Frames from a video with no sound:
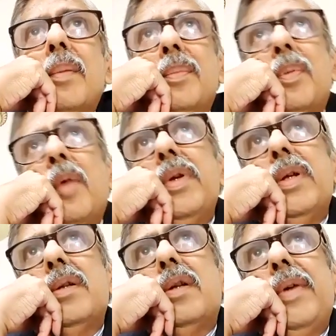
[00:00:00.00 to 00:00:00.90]
provisions
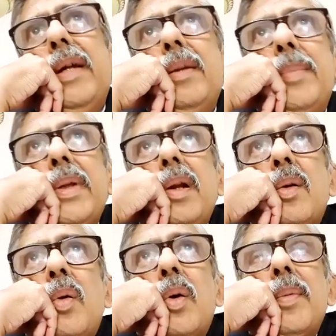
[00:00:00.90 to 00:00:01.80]
of Indian Penal
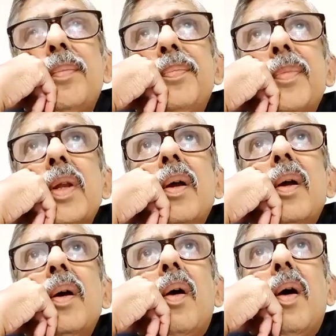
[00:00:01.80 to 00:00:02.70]
Code
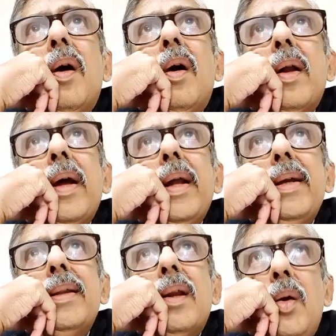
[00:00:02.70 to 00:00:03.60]
or any
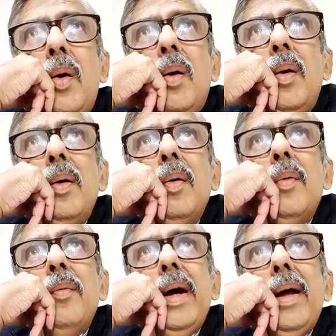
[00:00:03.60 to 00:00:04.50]
other law
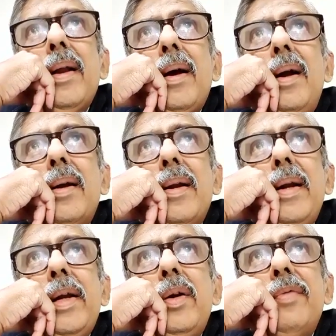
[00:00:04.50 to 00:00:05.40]
where
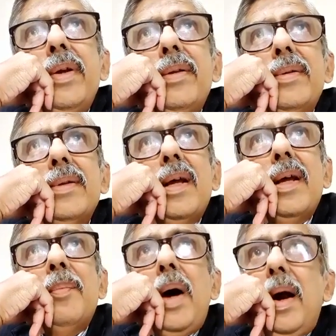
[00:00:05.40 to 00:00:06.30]
alternative defenses are
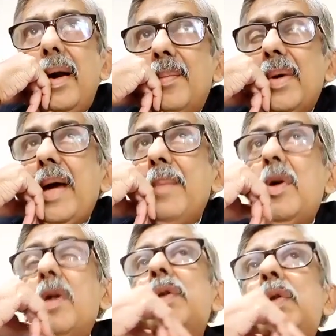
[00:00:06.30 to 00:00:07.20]
barred. But I am
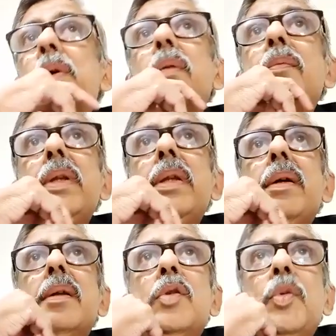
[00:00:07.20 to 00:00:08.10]
not sure whether
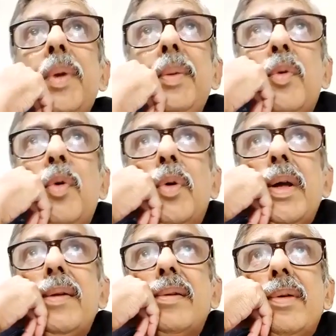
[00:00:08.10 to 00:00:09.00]
the Supreme Court
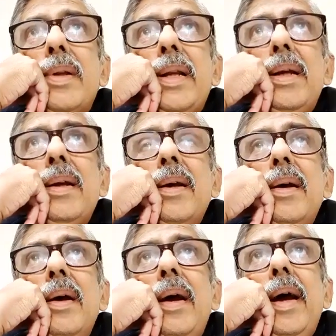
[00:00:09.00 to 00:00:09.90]
has given any
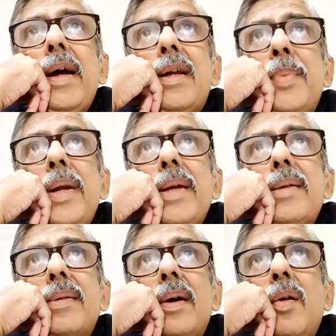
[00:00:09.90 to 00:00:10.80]
express
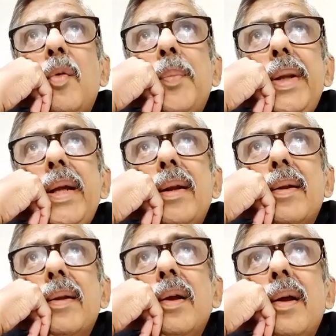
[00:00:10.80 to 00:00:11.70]
opinion
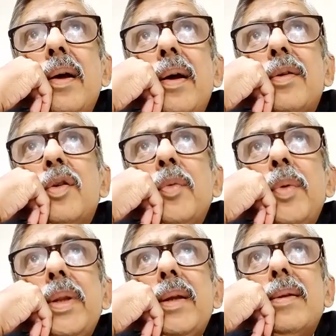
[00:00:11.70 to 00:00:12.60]
as to
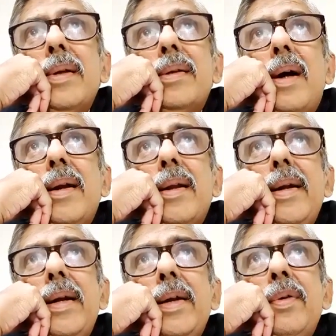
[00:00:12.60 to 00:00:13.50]
whether such
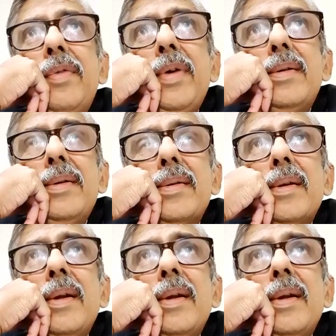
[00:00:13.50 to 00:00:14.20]
alternative defenses.